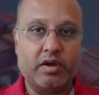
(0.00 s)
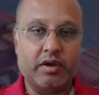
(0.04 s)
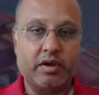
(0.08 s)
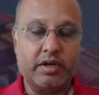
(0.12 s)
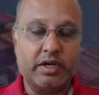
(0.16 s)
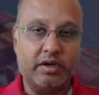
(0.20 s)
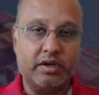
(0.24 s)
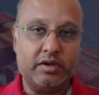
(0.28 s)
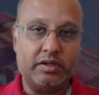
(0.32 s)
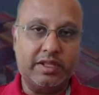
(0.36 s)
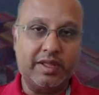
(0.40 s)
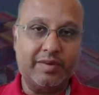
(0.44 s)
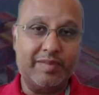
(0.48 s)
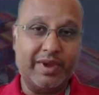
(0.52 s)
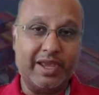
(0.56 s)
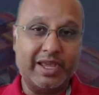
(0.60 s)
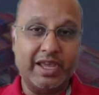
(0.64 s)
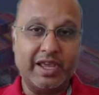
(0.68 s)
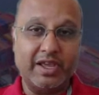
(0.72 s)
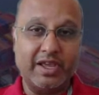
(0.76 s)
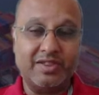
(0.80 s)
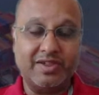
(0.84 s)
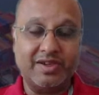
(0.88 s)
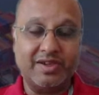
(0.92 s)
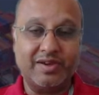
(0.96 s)
talking to them,
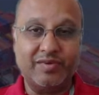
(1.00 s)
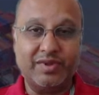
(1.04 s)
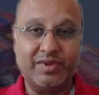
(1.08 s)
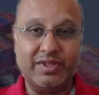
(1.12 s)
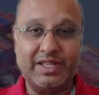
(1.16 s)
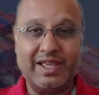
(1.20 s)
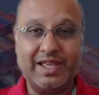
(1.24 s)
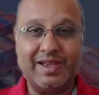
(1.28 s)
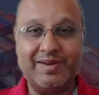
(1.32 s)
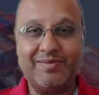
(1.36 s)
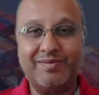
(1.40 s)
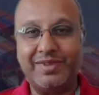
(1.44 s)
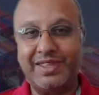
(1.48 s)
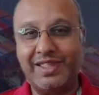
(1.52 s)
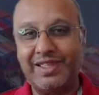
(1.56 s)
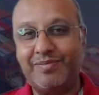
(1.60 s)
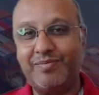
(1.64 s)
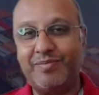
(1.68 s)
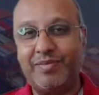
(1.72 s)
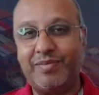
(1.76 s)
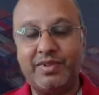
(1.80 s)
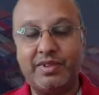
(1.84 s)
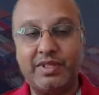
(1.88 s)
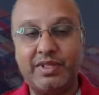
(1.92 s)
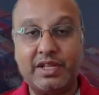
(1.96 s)
engaging with them,
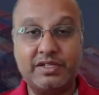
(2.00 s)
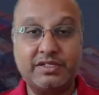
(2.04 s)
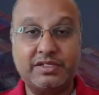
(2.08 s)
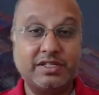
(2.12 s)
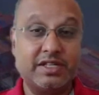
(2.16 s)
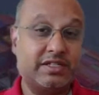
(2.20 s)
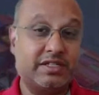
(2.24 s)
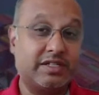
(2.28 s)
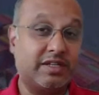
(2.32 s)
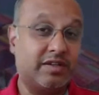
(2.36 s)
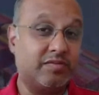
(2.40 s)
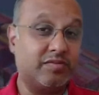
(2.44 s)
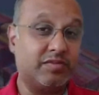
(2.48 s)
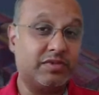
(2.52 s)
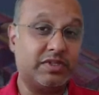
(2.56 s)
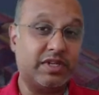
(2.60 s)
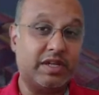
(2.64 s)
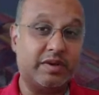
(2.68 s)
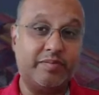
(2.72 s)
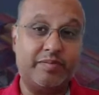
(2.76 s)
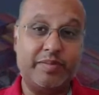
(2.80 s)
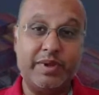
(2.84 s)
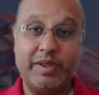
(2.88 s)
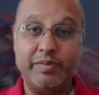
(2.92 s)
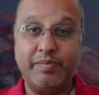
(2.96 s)
their systems
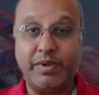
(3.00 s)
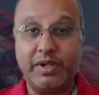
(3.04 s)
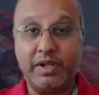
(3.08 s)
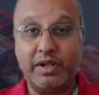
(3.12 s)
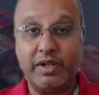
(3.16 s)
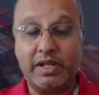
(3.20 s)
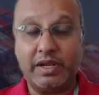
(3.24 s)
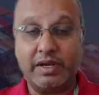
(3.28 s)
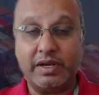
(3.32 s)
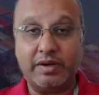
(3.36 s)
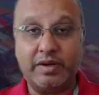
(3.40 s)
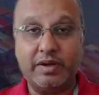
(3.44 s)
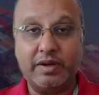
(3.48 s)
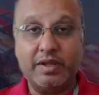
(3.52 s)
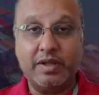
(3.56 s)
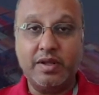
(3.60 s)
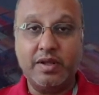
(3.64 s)
and people and